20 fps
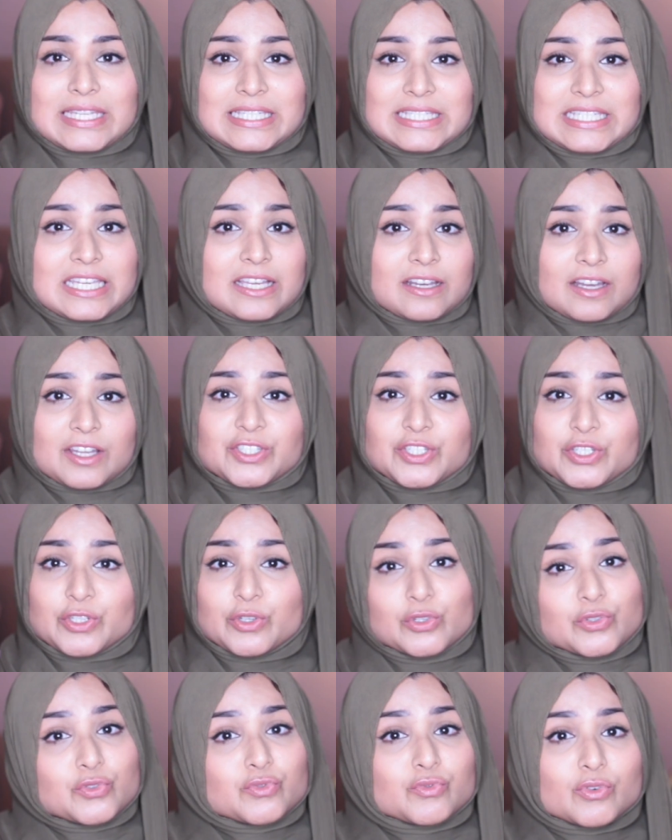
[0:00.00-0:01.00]
declutter
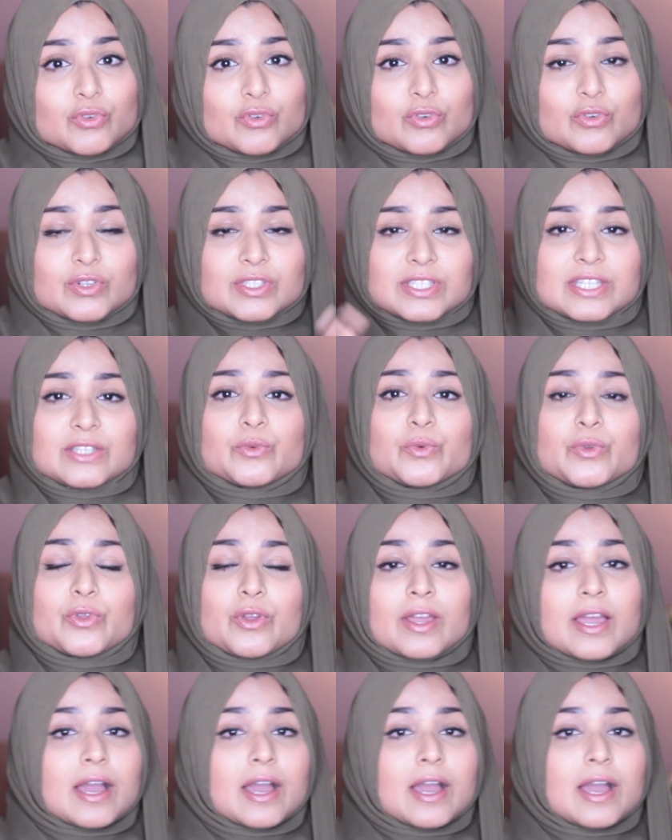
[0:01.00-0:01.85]
your drawers and all your